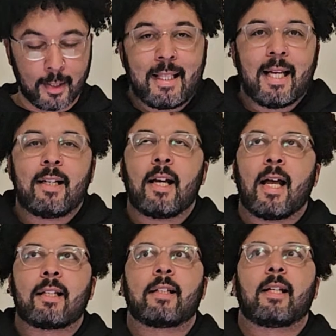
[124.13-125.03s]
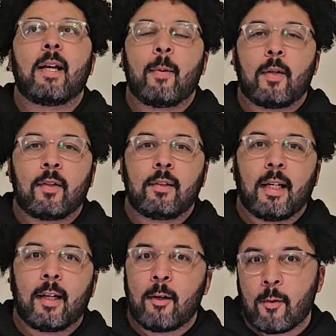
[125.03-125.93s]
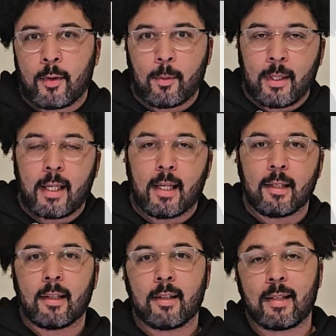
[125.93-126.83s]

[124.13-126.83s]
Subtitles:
And then as the day went on and over the weekend,